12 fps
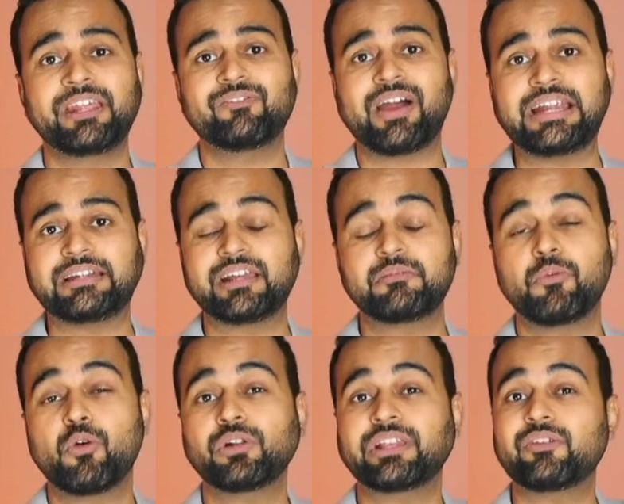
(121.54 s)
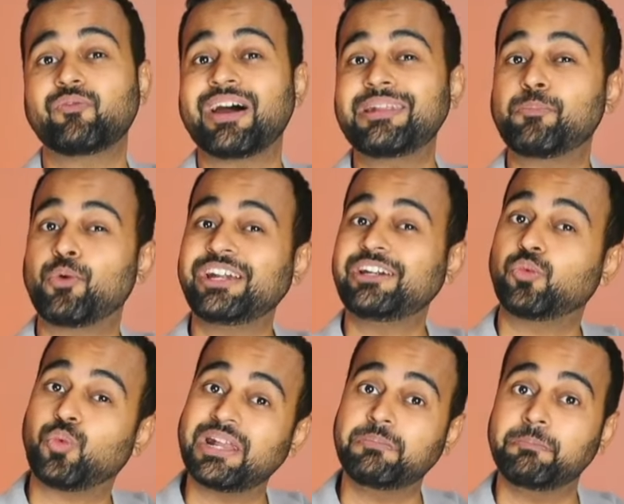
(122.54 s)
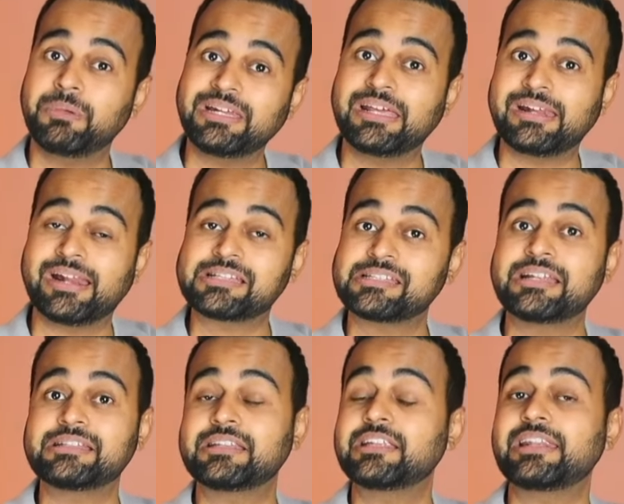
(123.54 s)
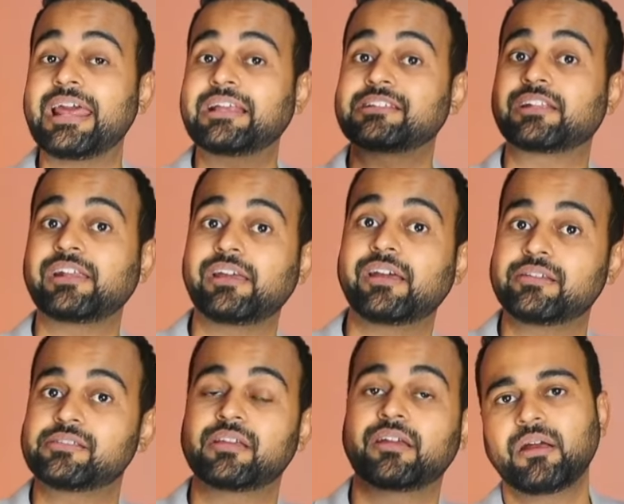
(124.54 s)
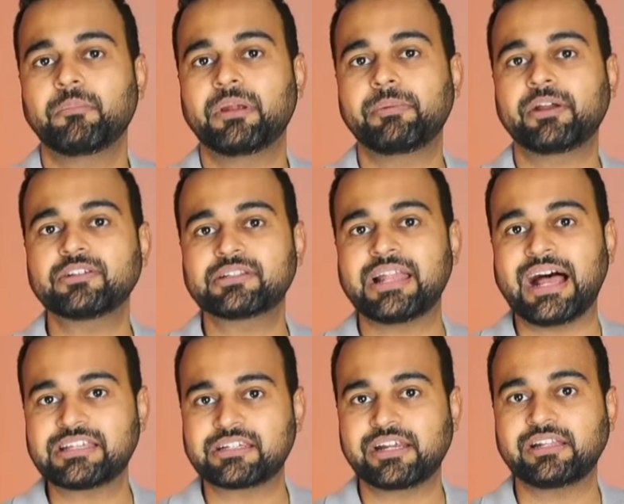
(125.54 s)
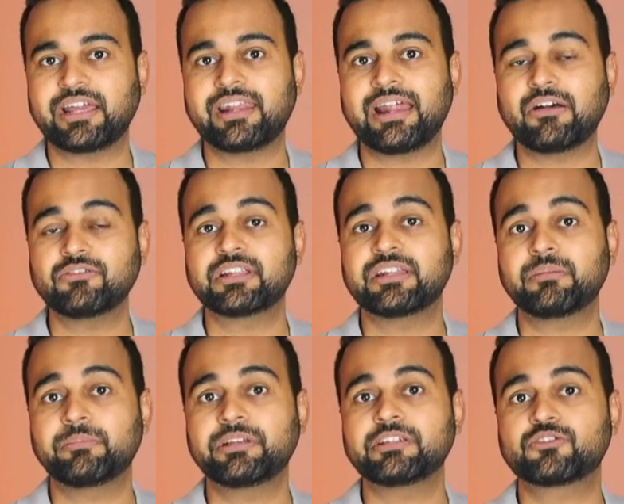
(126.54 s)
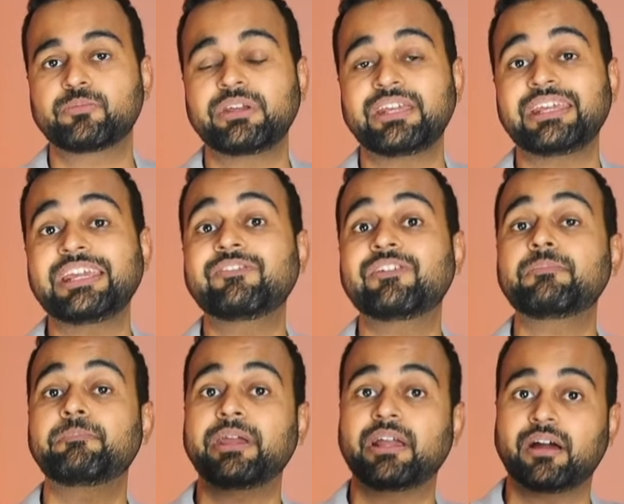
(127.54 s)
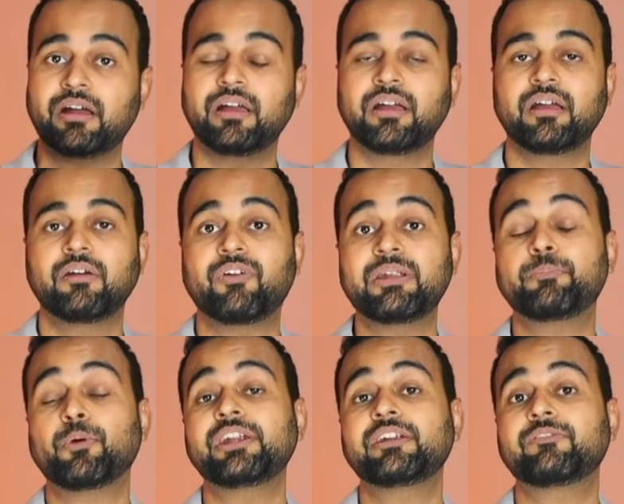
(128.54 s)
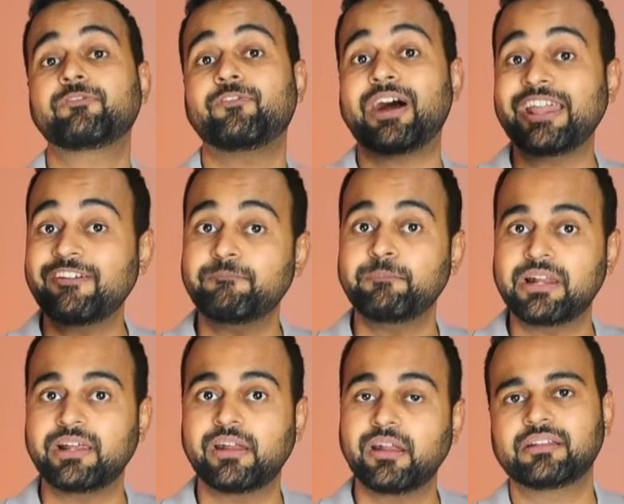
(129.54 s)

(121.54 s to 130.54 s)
inviting more than 1.1 million residents in the next 3 years. But because last year they announced the numbers to be even bigger, 1.5 million,